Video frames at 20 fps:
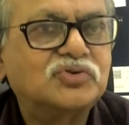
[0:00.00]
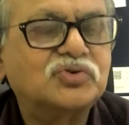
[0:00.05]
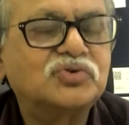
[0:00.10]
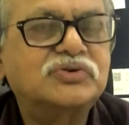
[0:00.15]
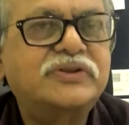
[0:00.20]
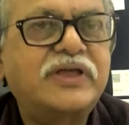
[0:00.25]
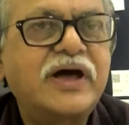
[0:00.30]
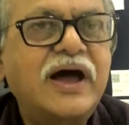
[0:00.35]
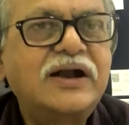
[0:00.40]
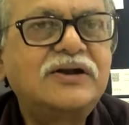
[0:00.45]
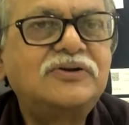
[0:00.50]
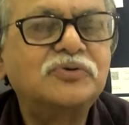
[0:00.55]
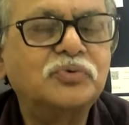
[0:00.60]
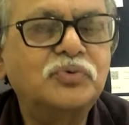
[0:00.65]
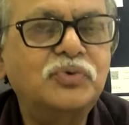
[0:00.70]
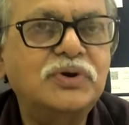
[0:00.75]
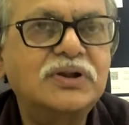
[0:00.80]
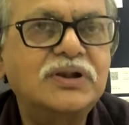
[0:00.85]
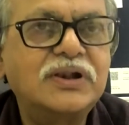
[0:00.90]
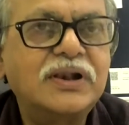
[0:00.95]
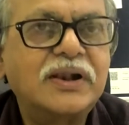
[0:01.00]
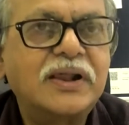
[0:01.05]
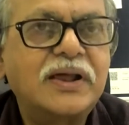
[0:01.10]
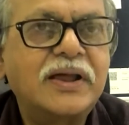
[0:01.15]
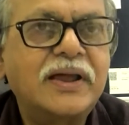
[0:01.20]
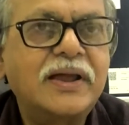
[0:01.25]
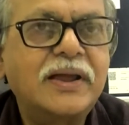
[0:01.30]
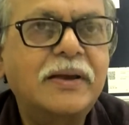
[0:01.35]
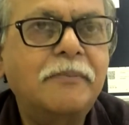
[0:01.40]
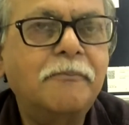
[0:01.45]
So that will
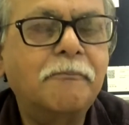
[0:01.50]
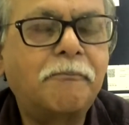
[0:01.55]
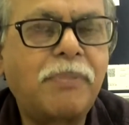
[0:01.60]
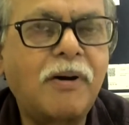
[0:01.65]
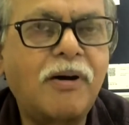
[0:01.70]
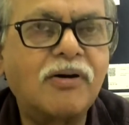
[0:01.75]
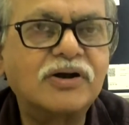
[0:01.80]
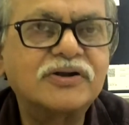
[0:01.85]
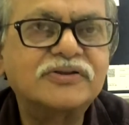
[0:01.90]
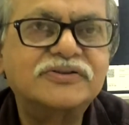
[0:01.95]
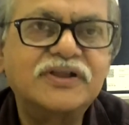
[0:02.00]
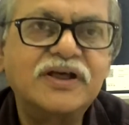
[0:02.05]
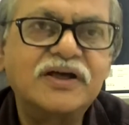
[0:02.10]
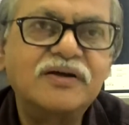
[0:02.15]
empower